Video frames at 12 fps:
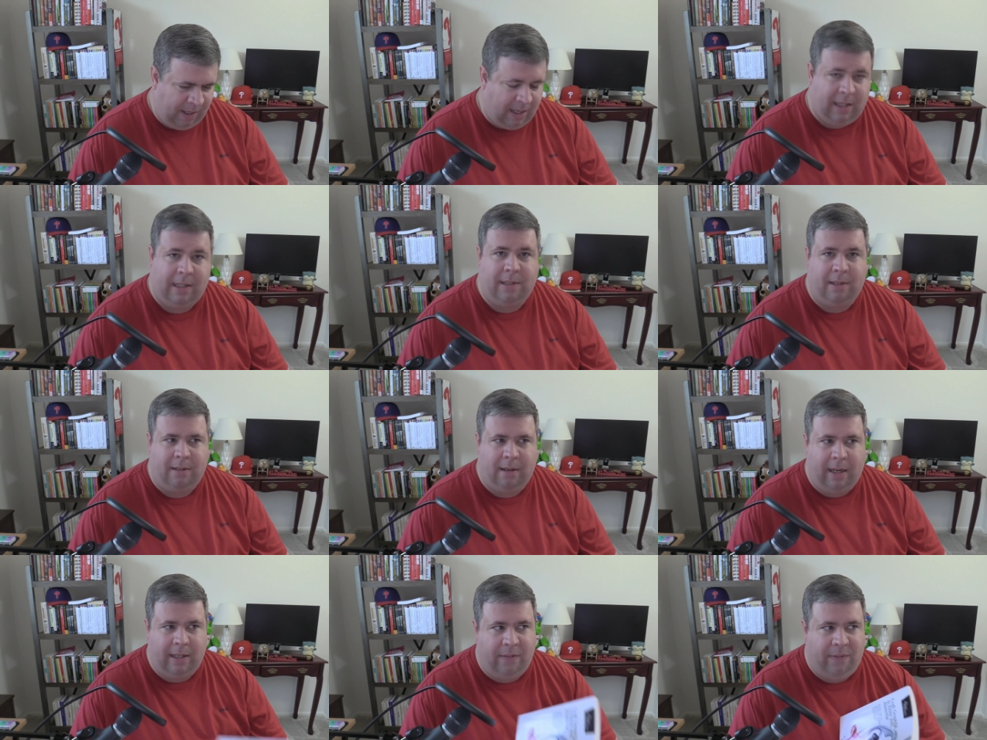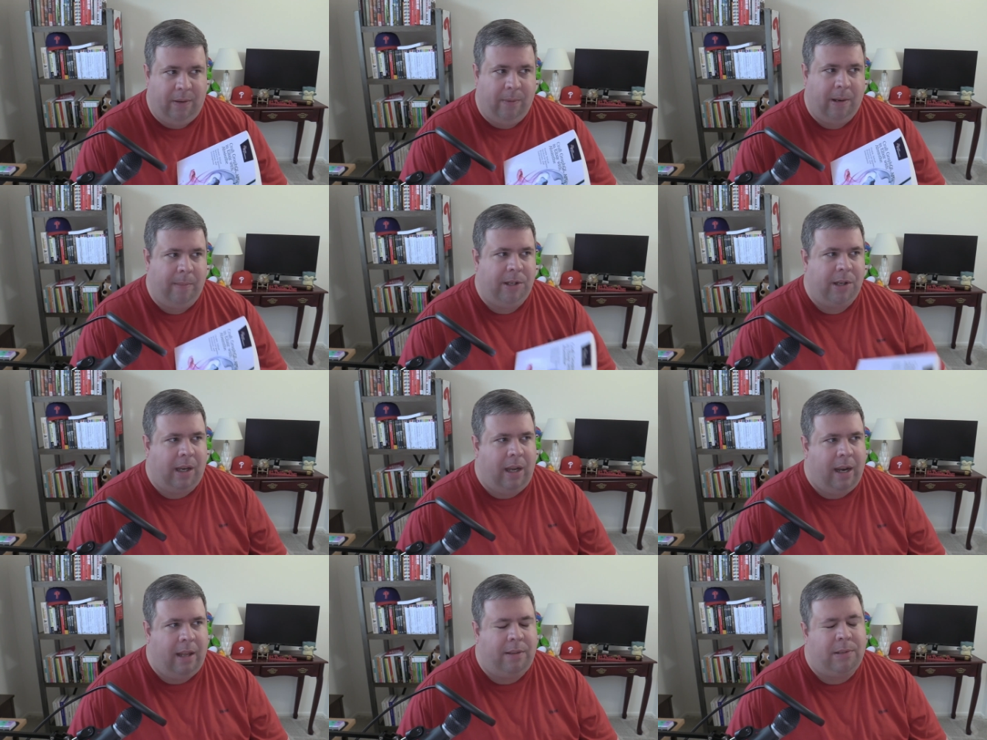Elixir, I definitely recommend checking
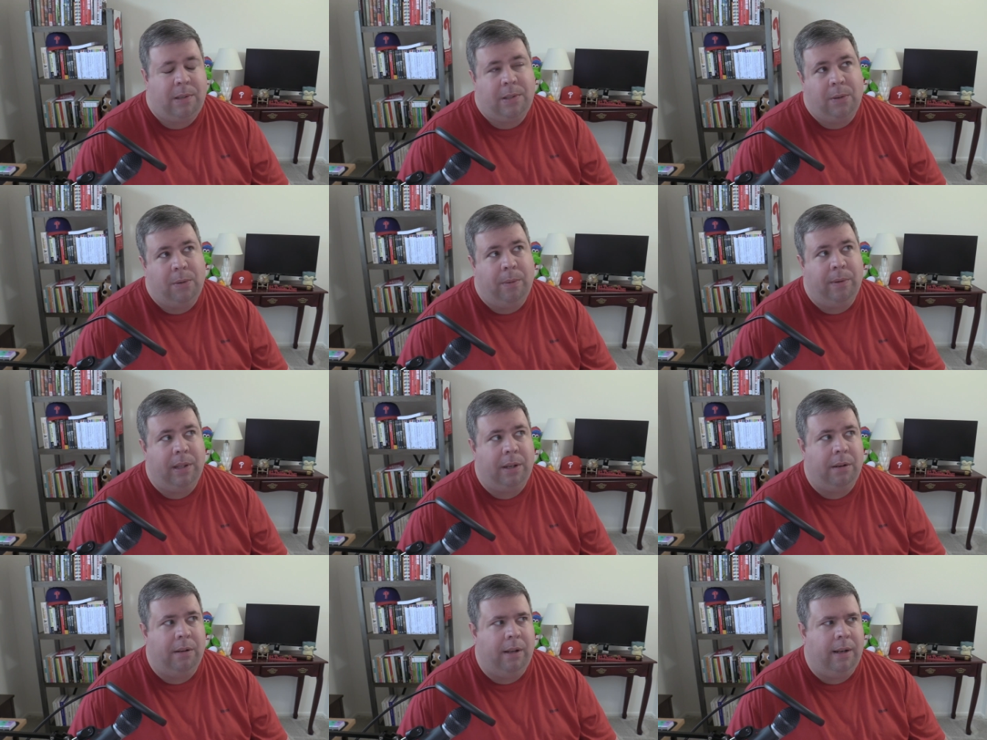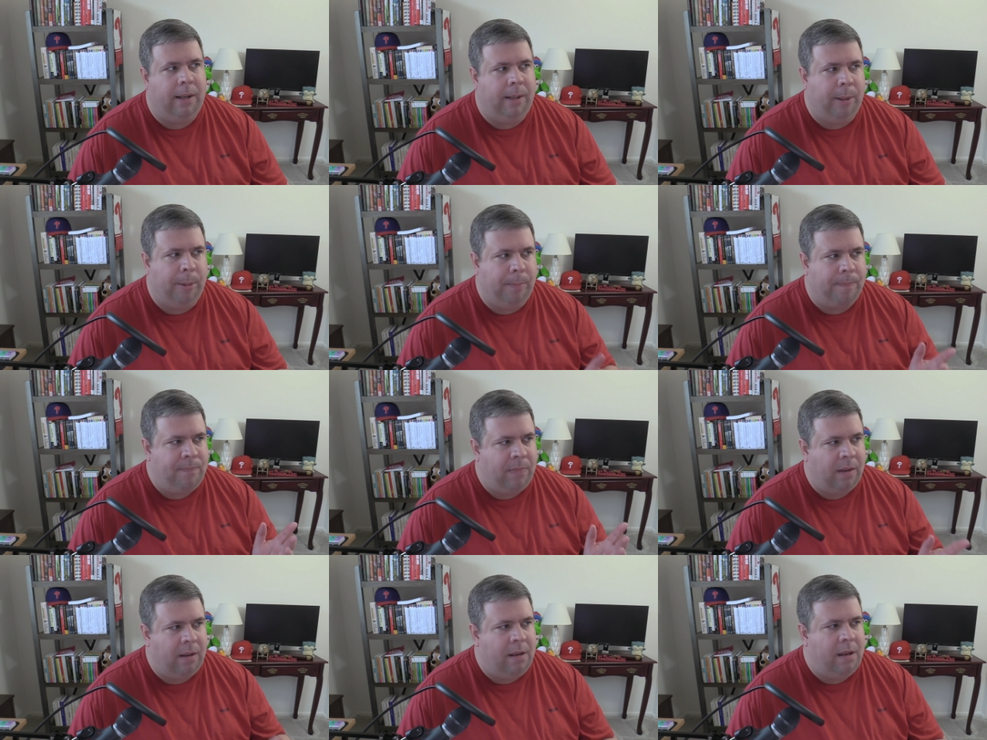it out. There's also a really good
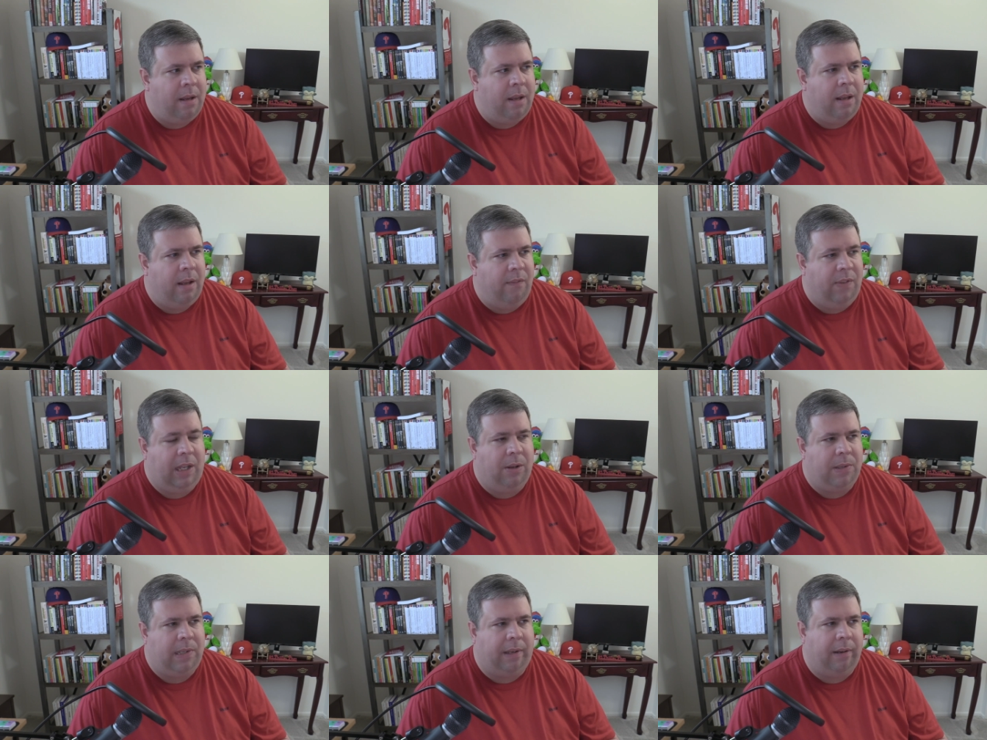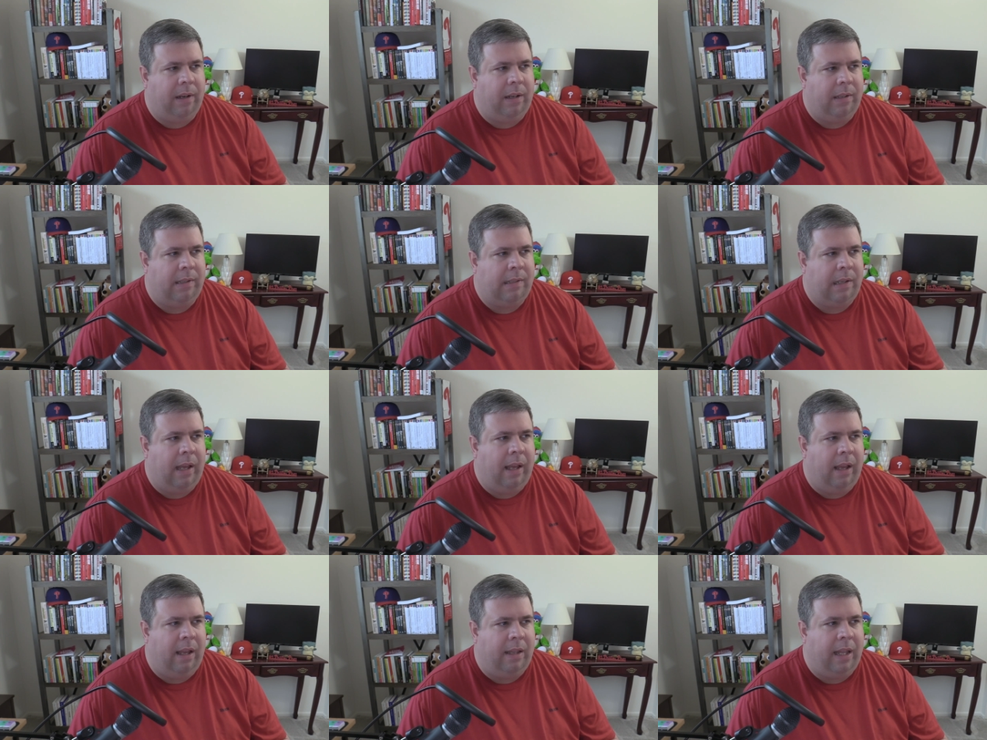video series
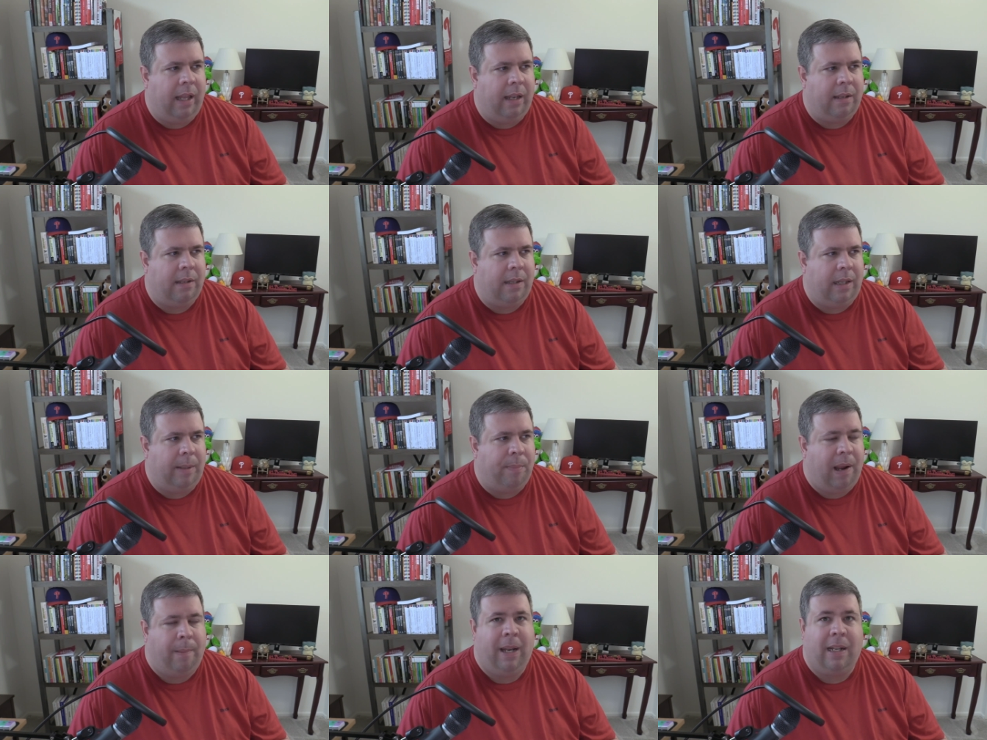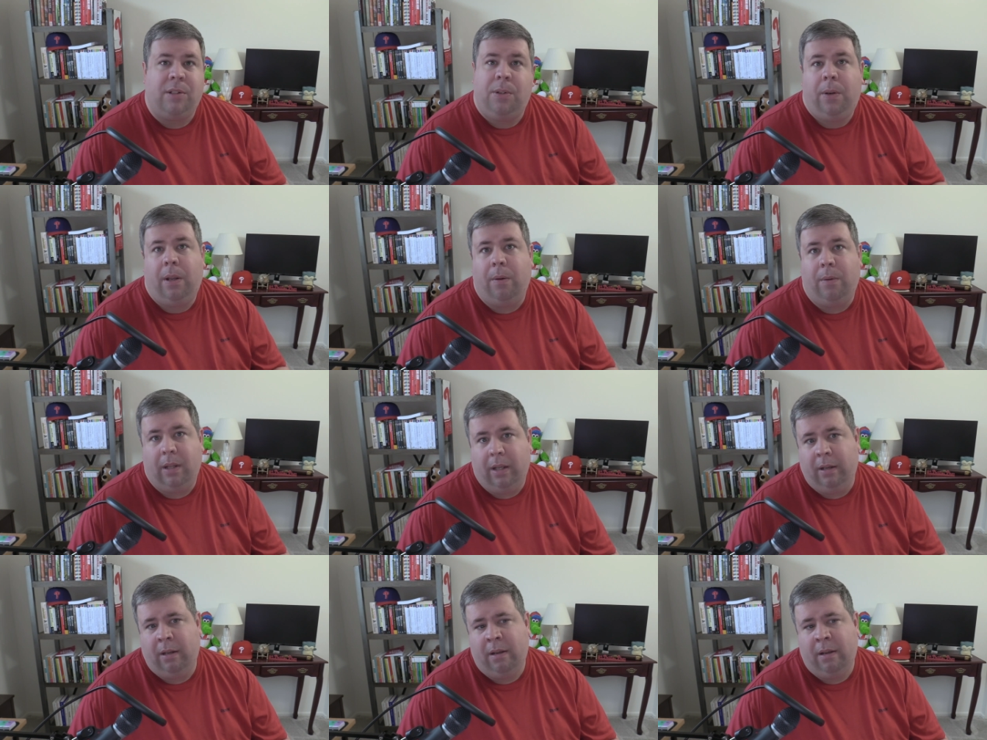that the Pragmatic Studio did,